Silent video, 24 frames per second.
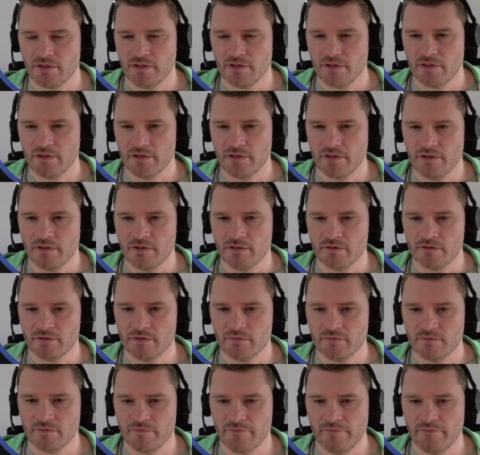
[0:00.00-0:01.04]
And
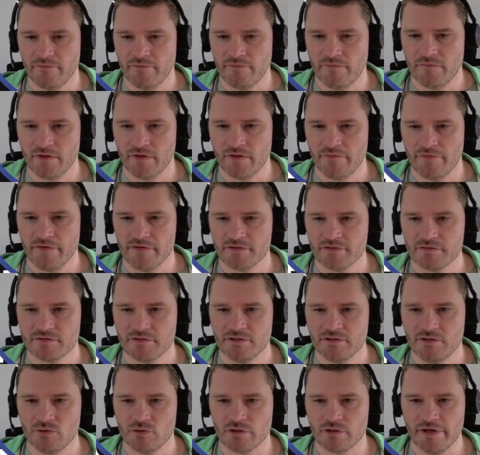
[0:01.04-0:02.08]
this is the
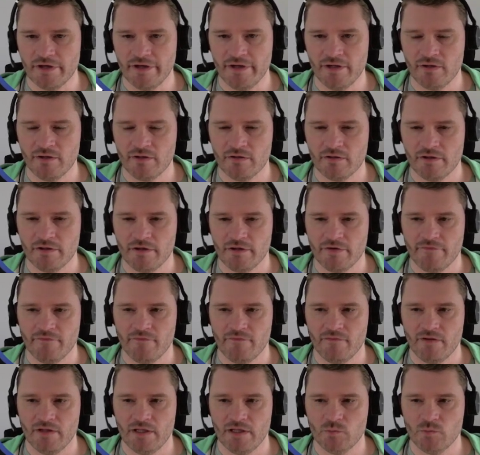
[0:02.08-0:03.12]
URL
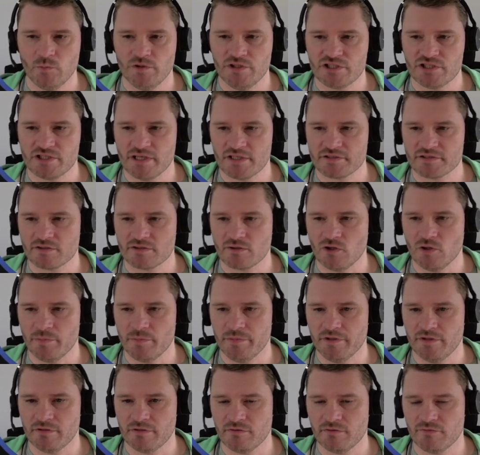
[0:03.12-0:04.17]
that we just
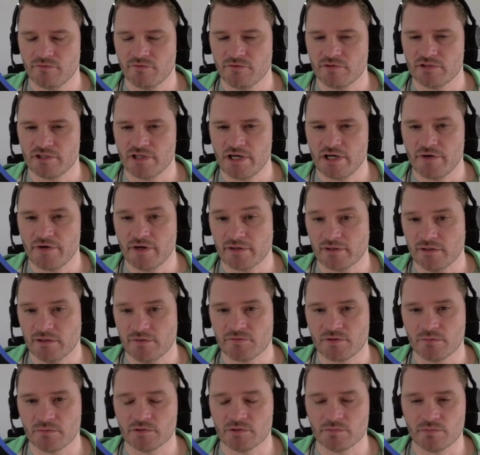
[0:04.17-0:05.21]
copied directly
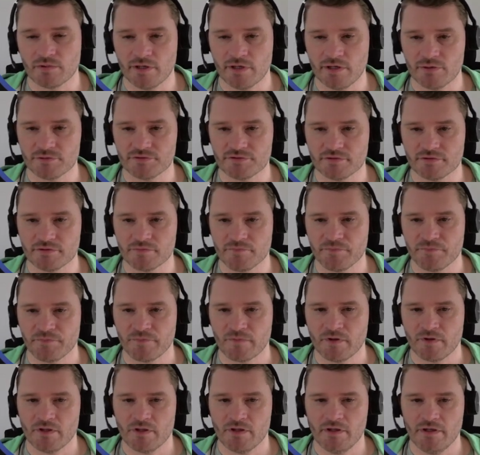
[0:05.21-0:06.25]
from the browser.
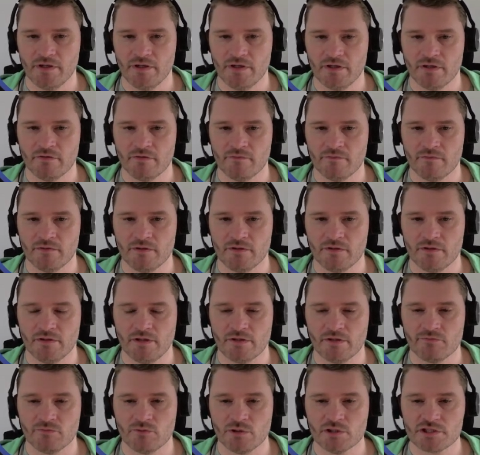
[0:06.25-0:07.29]
And
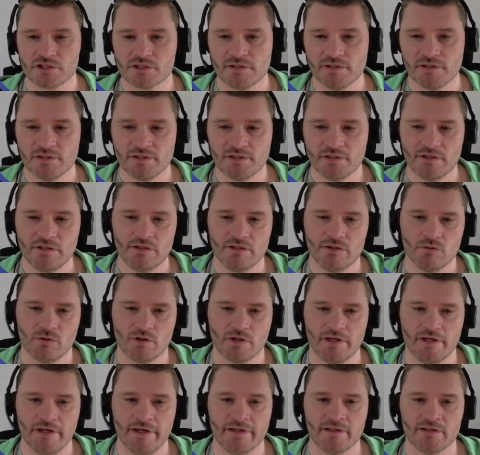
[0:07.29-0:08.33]
unfortunately, you
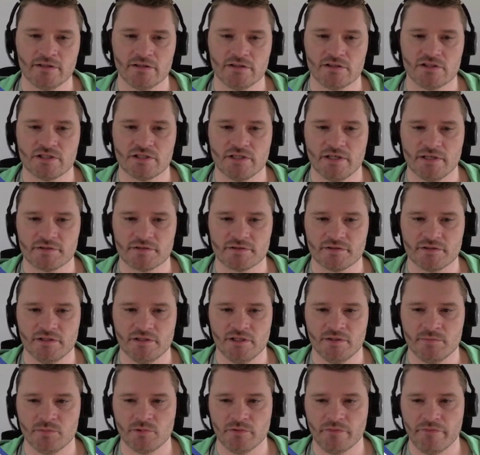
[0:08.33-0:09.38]
can't just
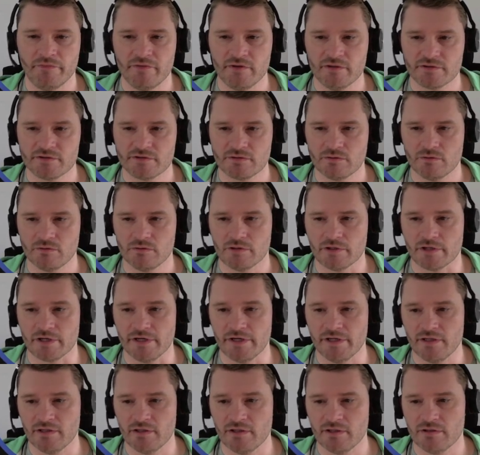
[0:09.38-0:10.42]
input this
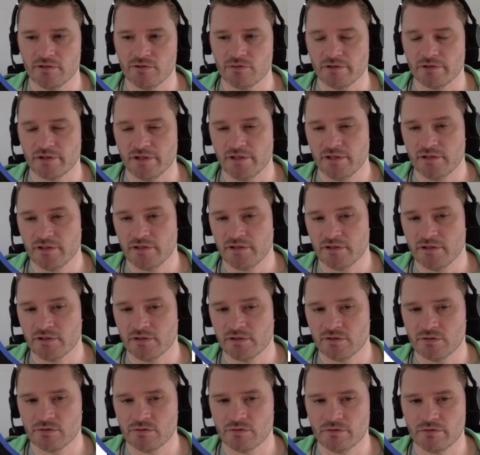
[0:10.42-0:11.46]
URL
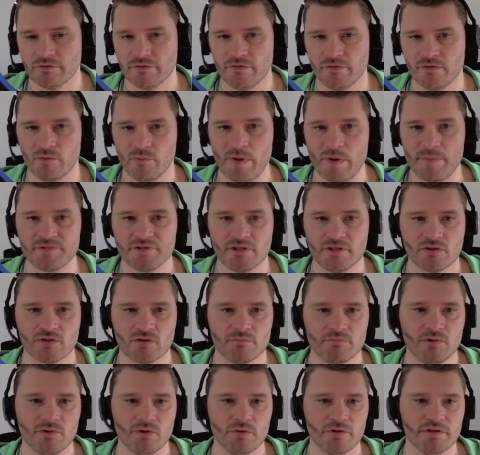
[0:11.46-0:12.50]
into the website
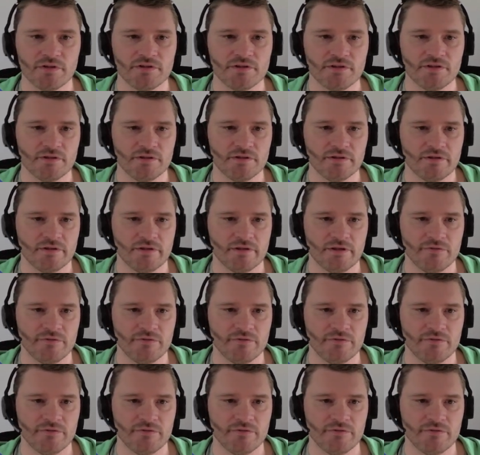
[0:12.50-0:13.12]
component here.